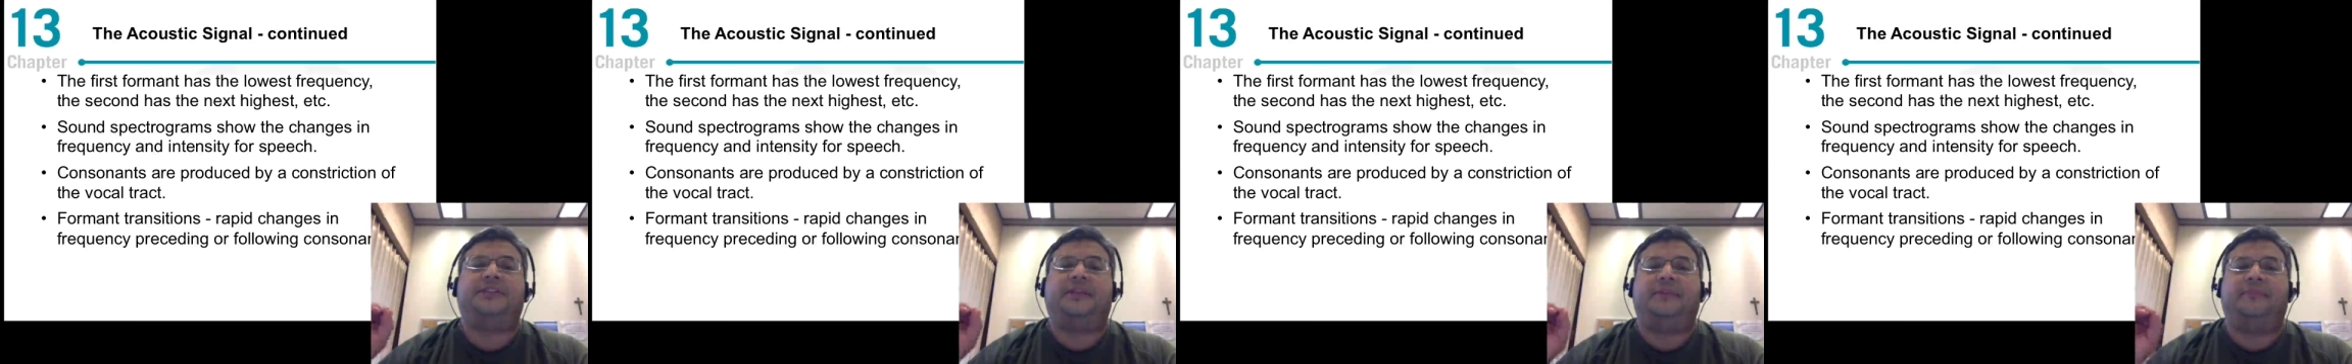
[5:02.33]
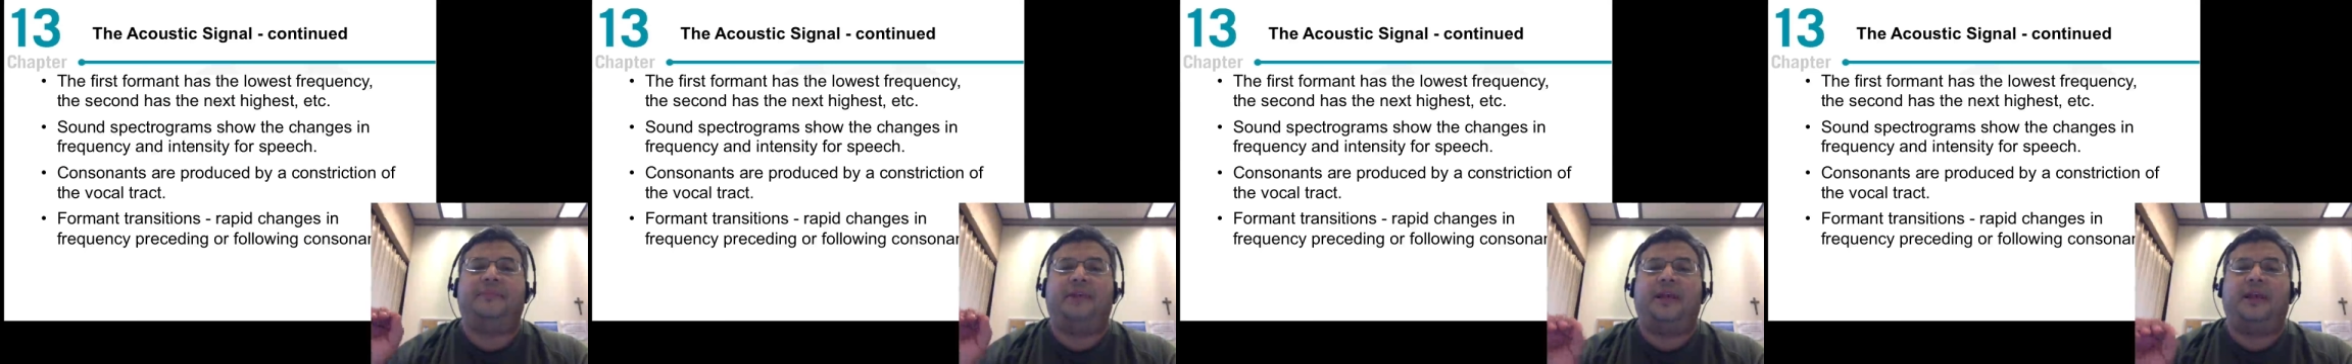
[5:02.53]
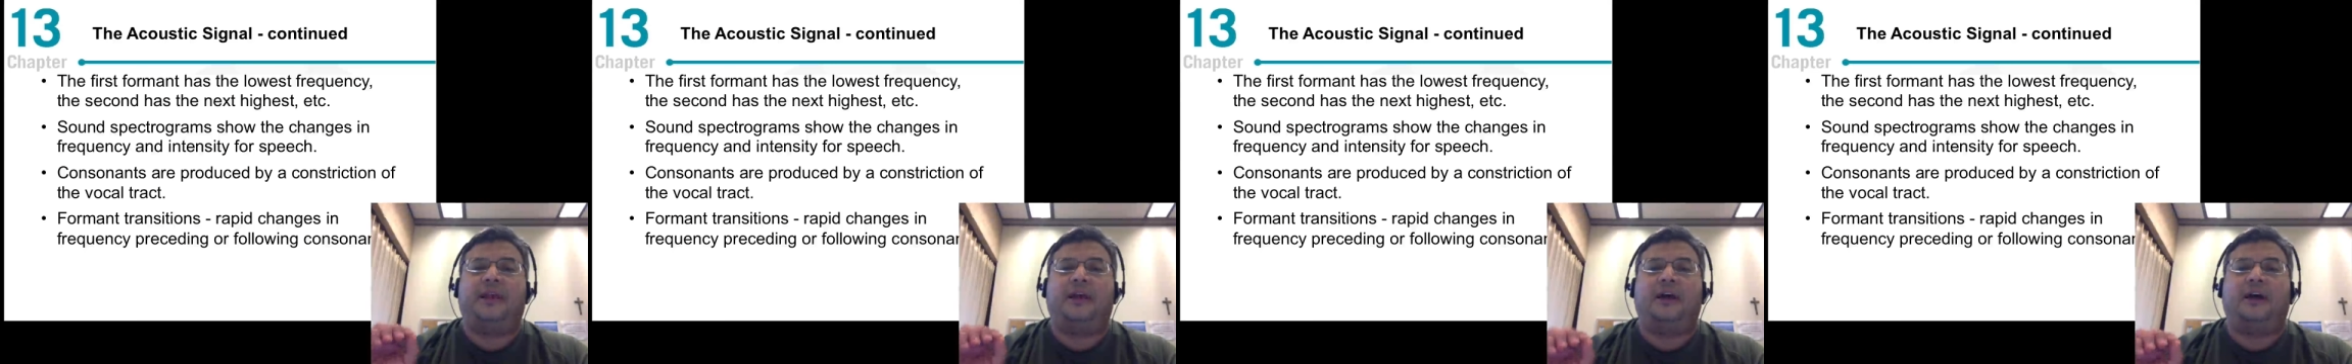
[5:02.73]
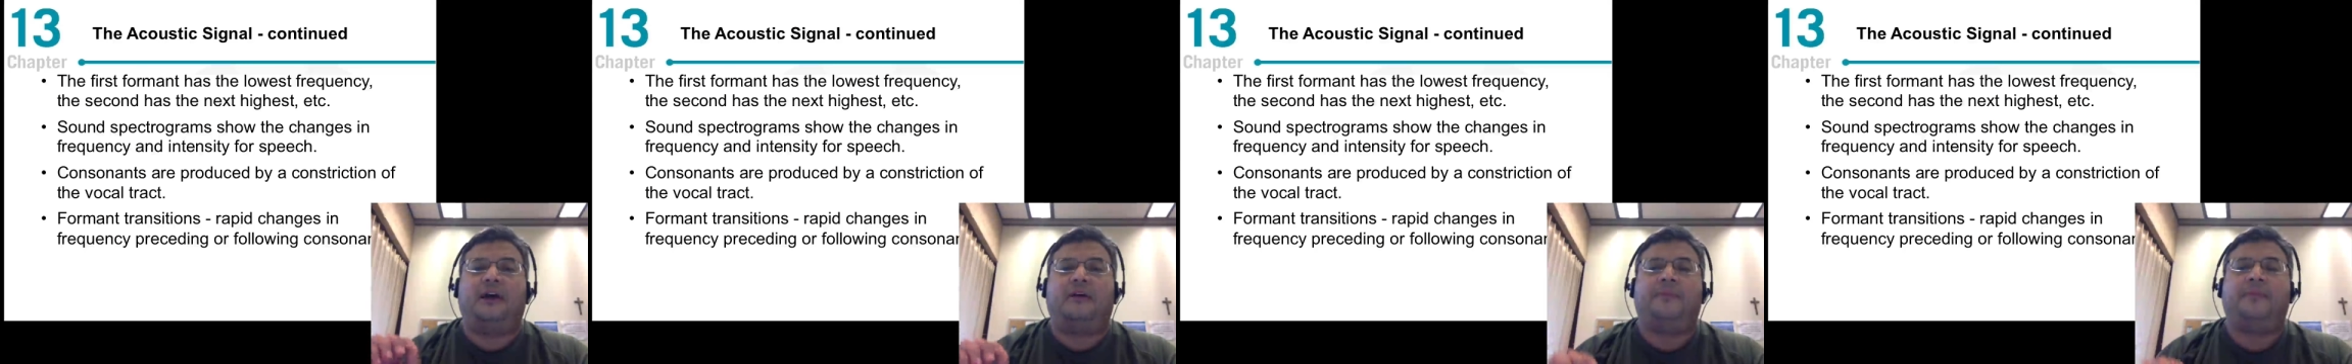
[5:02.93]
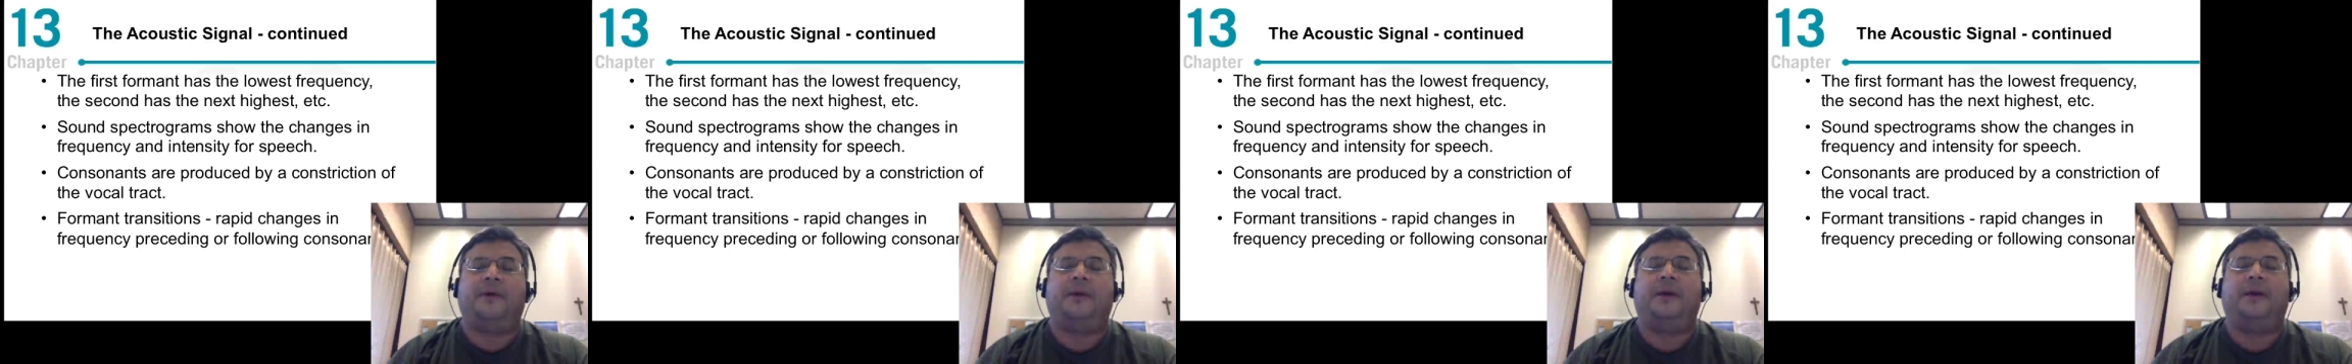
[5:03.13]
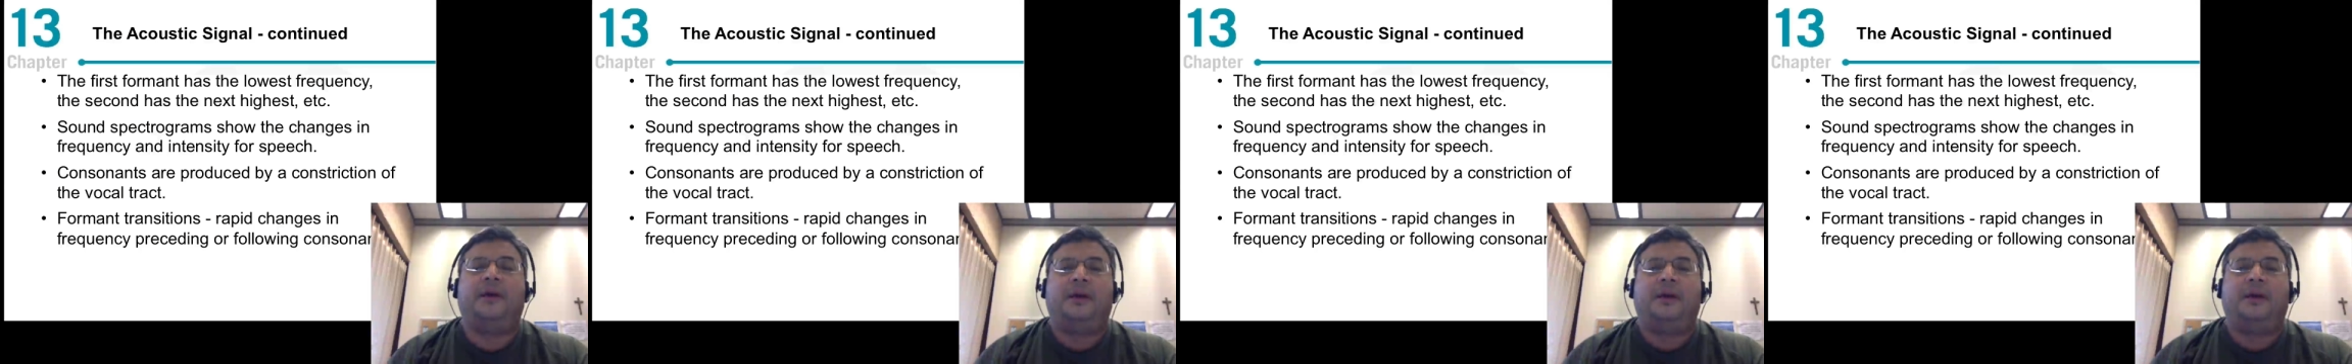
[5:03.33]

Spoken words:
that make up